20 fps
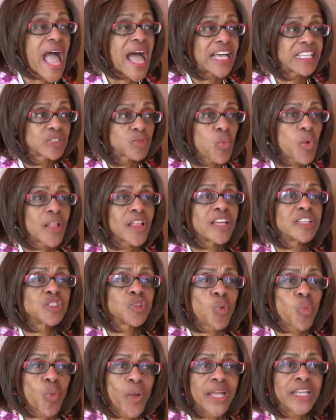as well
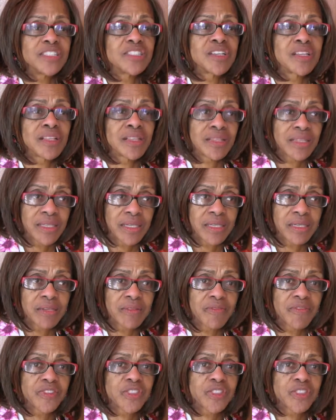as a way to live.